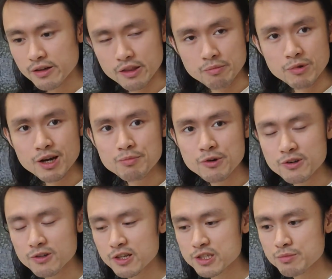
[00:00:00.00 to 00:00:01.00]
The puck
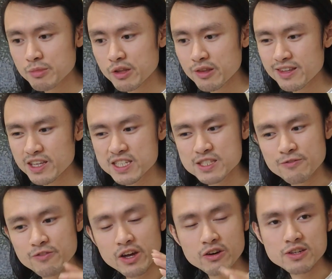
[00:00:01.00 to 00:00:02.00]
percolation method is
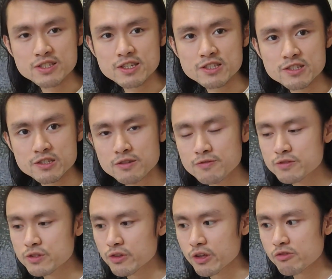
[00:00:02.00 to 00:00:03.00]
very sensitive
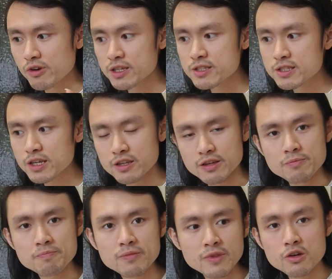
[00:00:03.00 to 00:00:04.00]
to the grind setting.